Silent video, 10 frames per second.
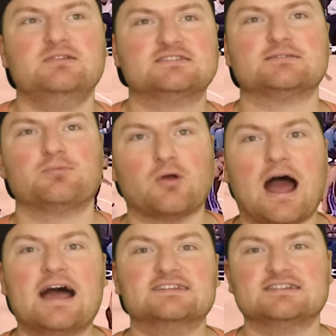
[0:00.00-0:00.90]
be
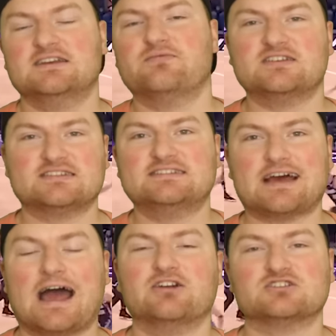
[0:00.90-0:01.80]
surprised if this
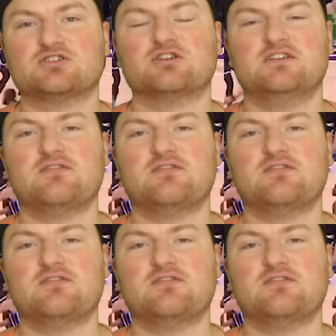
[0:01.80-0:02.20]
entire starting